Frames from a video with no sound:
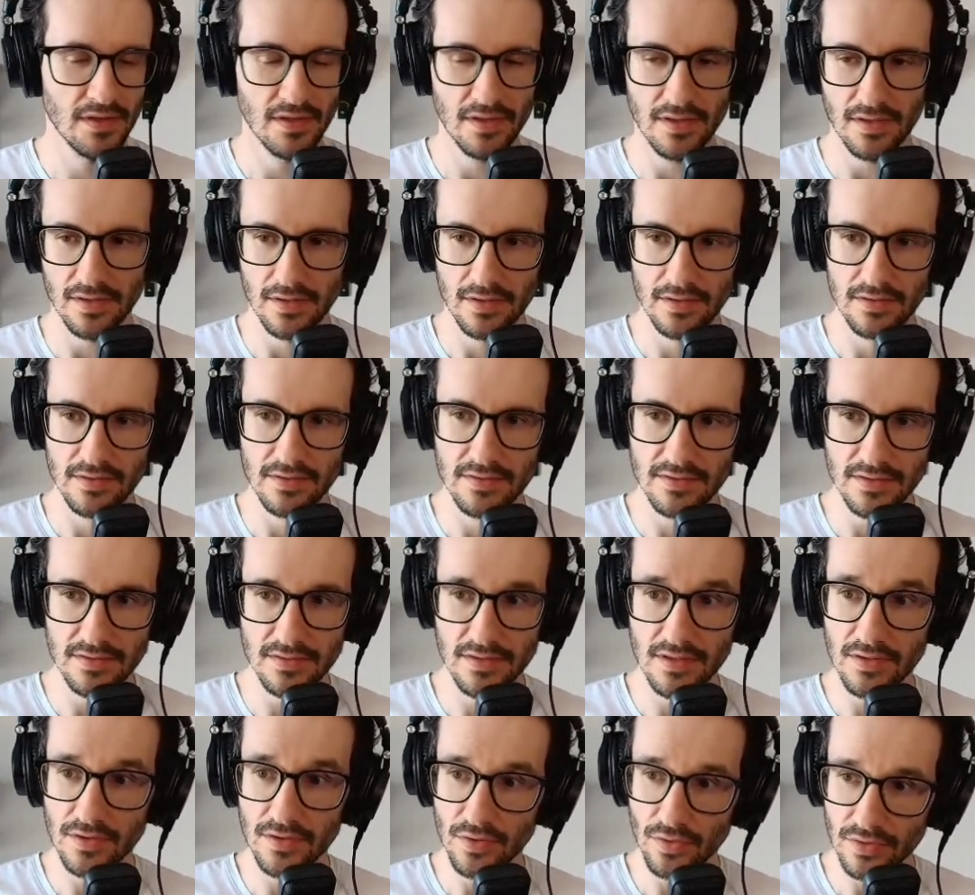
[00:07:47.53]

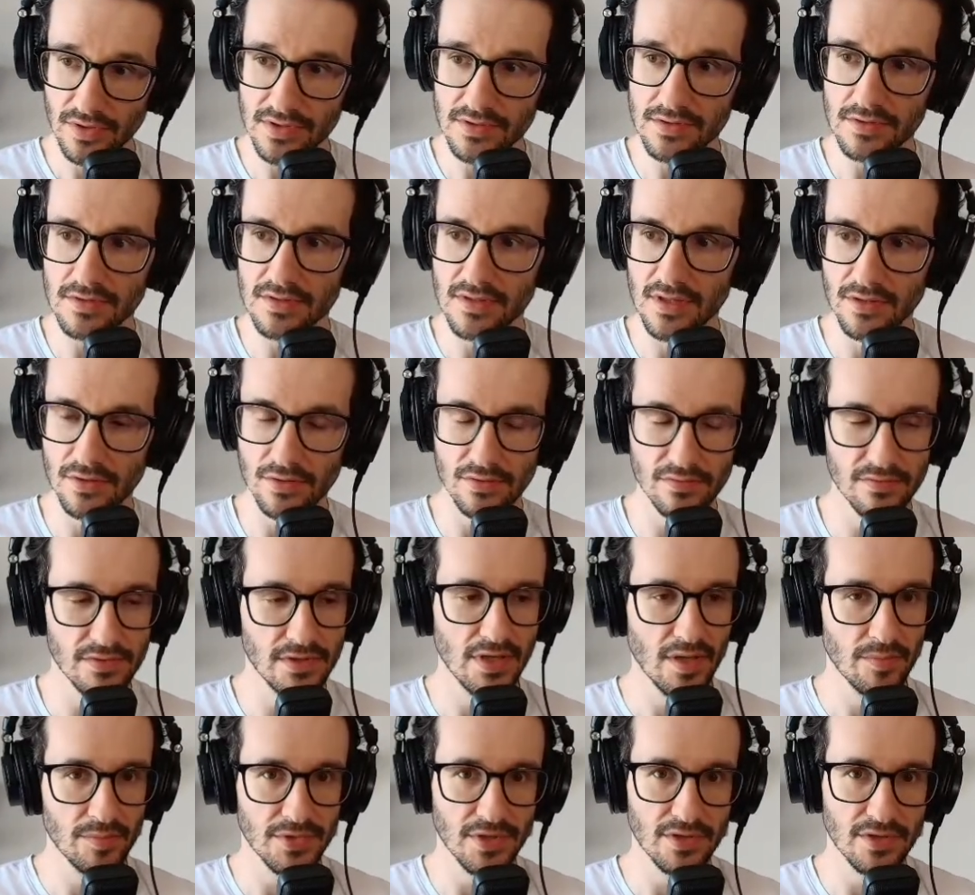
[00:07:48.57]
the newest state of the
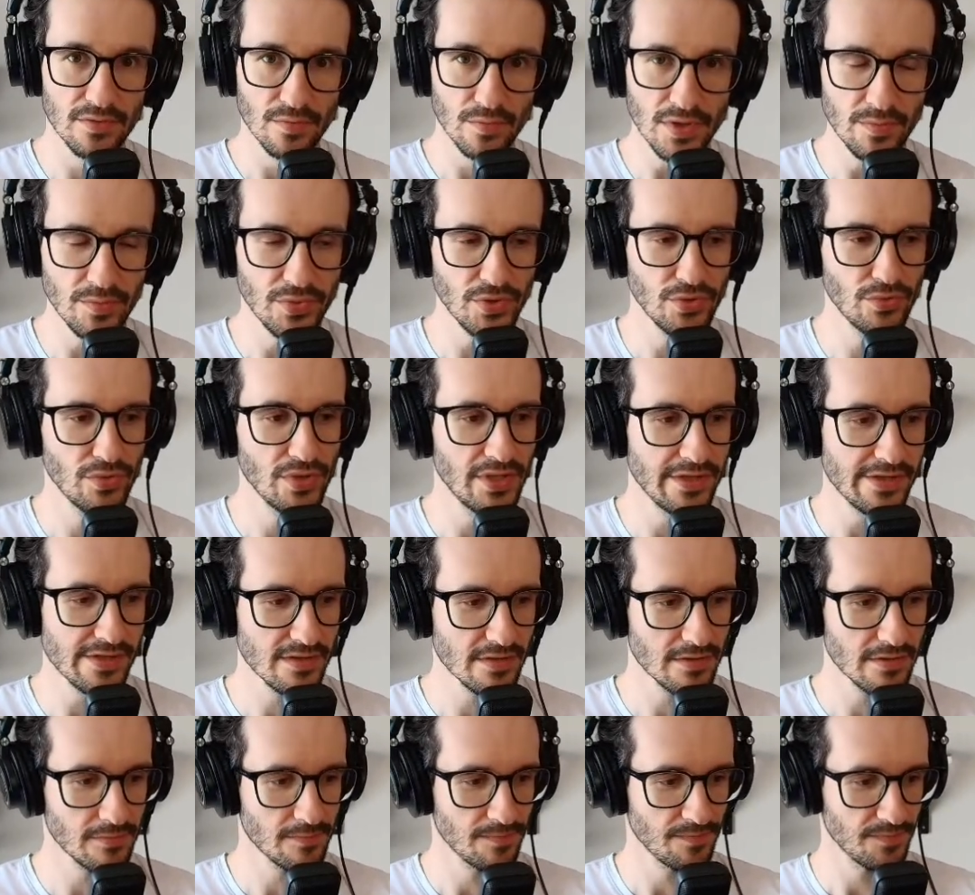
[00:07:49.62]
app that will be
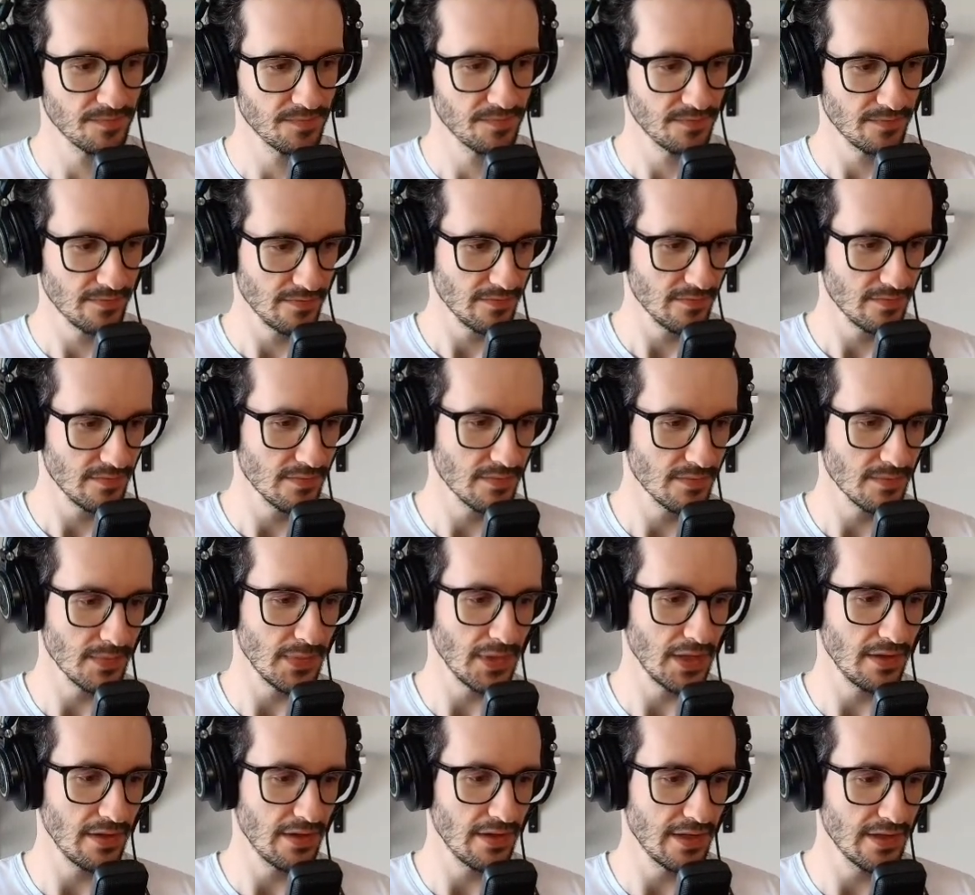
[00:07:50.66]
released.
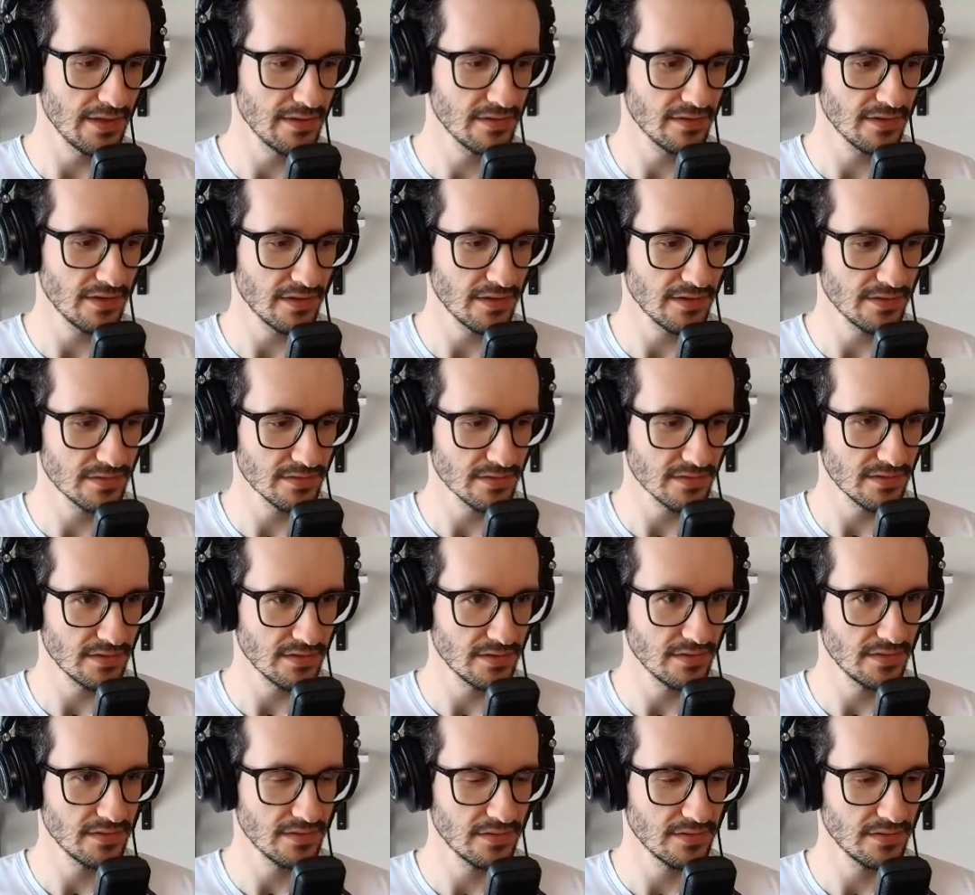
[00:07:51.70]
And as
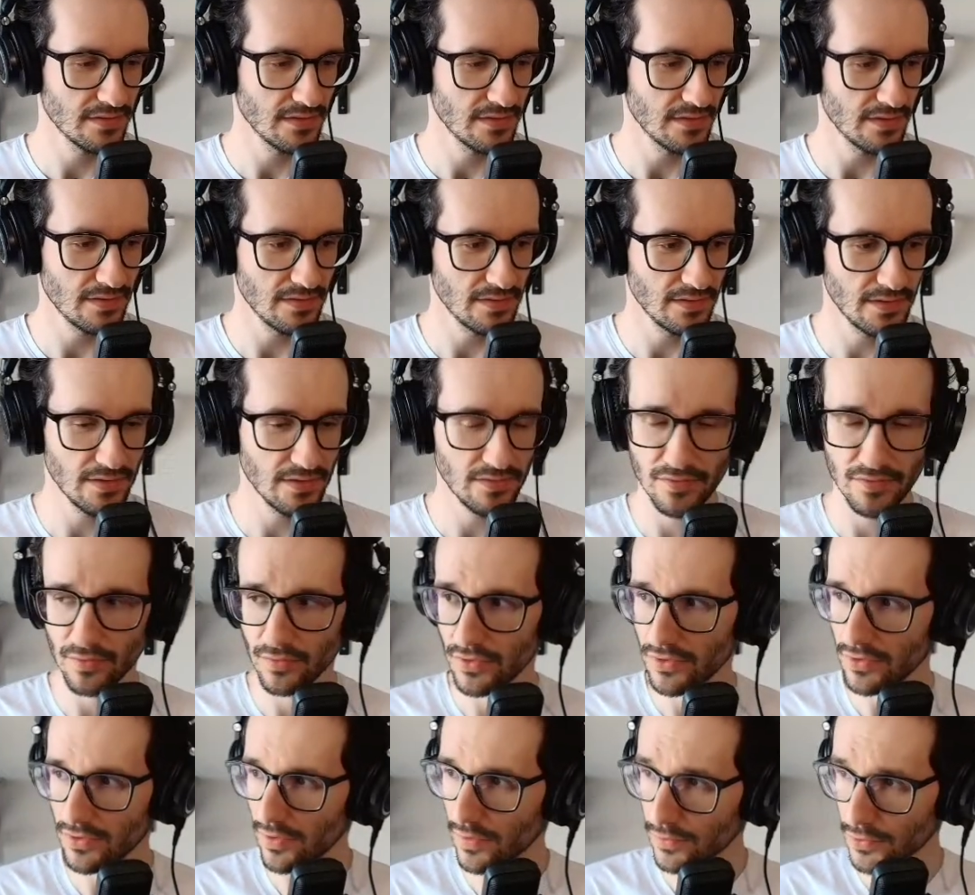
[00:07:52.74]
if you
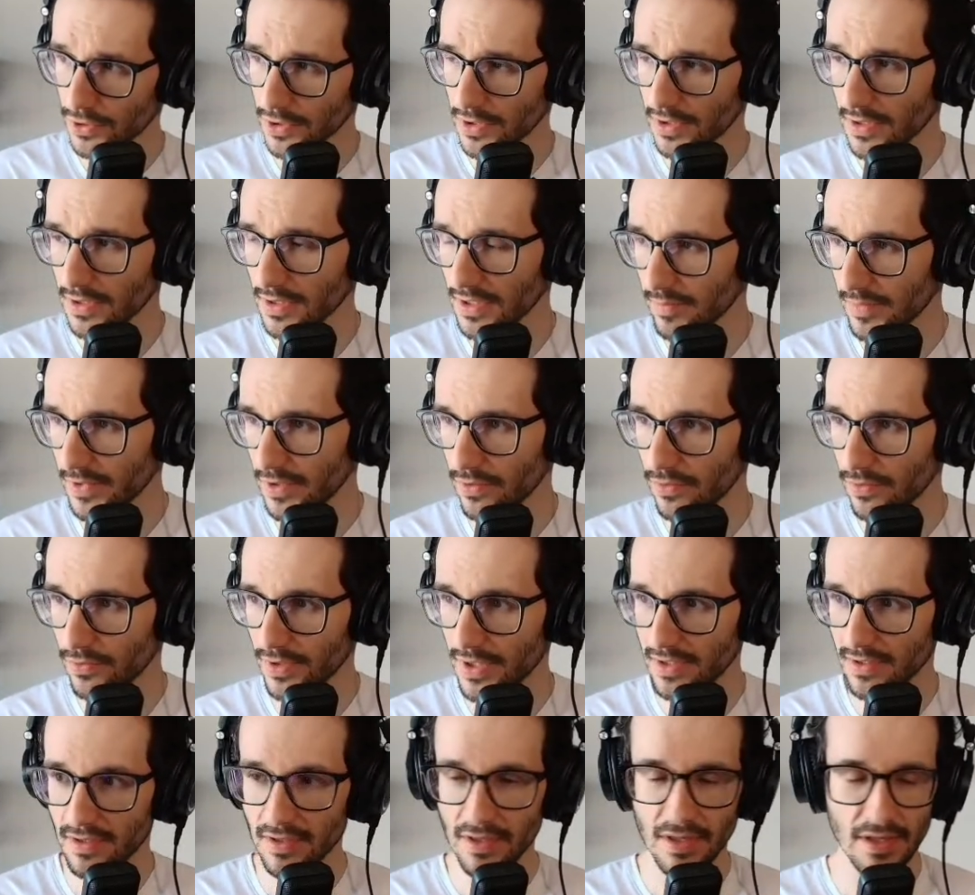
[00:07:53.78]
know Shikigami
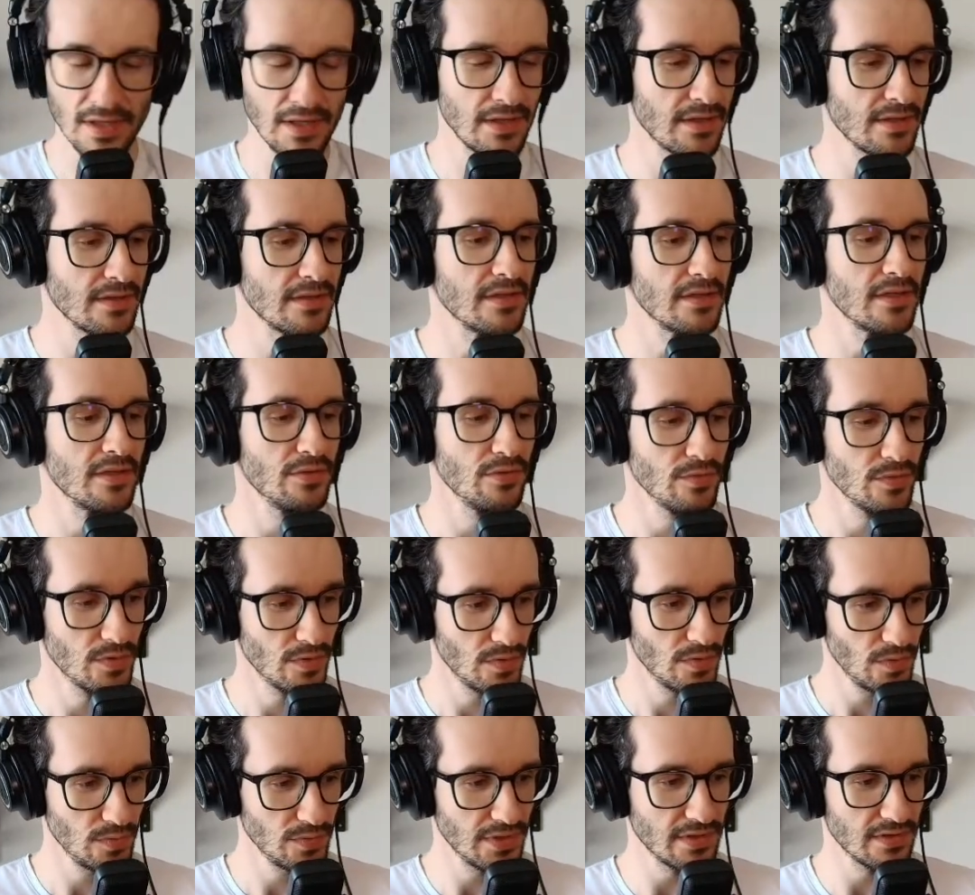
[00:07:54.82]
already, then you
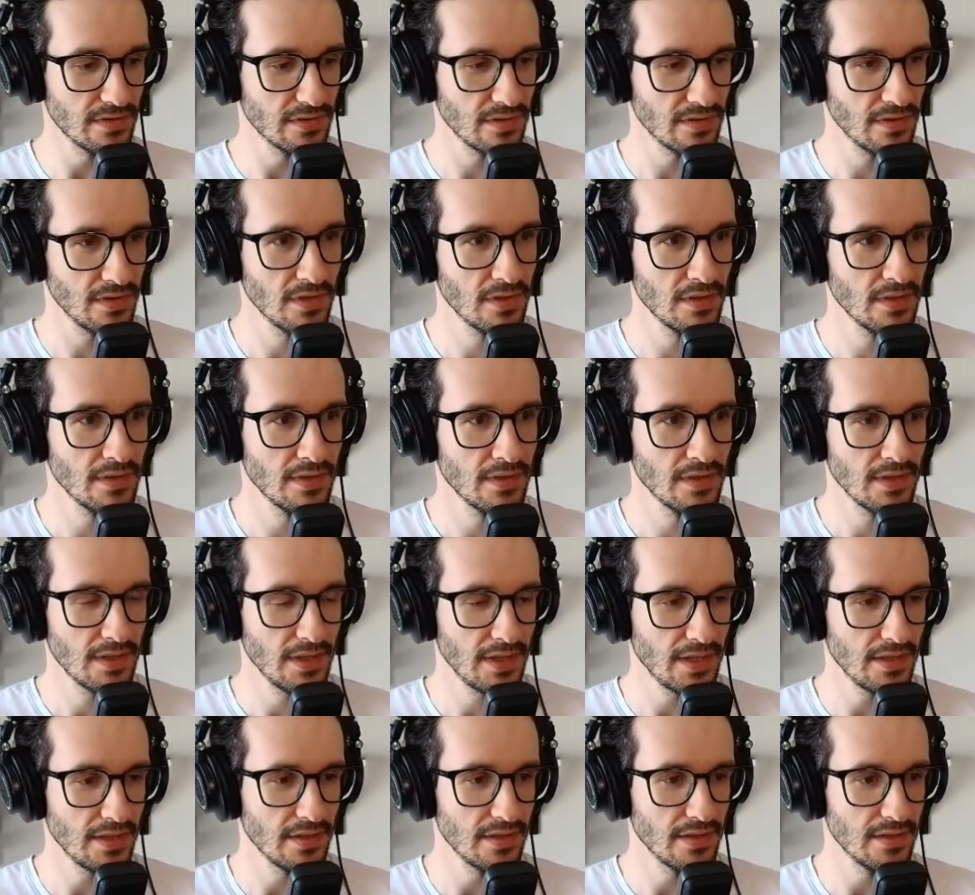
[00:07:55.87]
know that
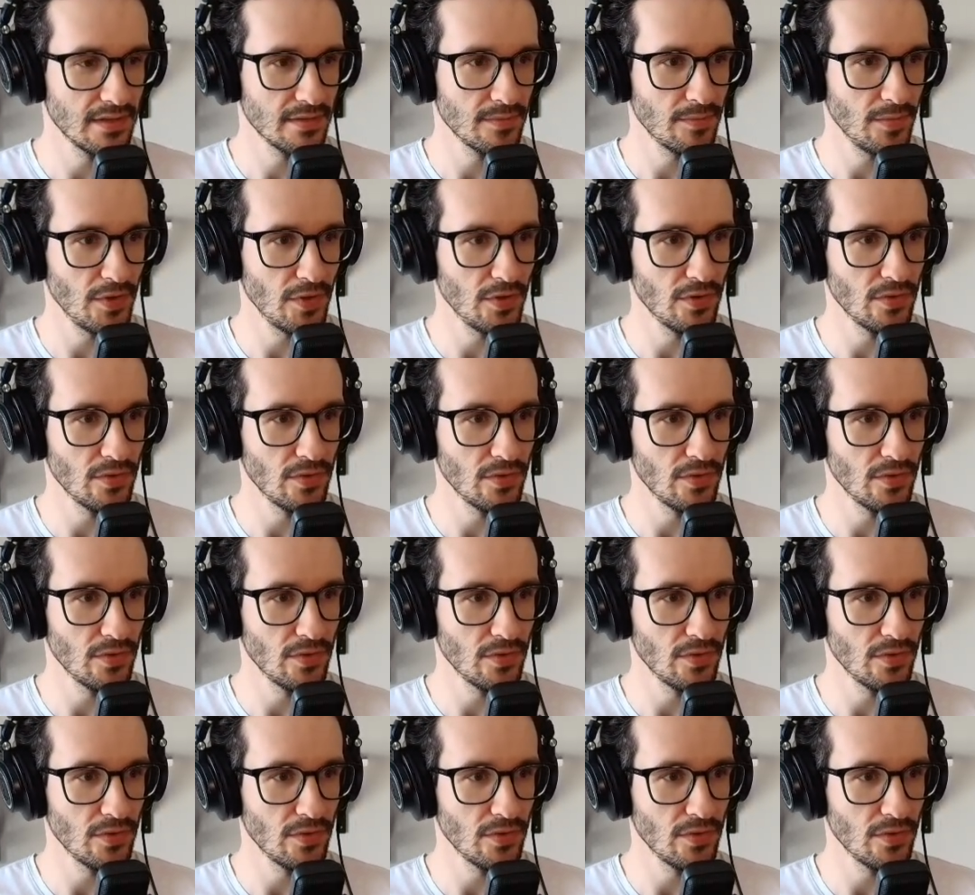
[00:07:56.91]
in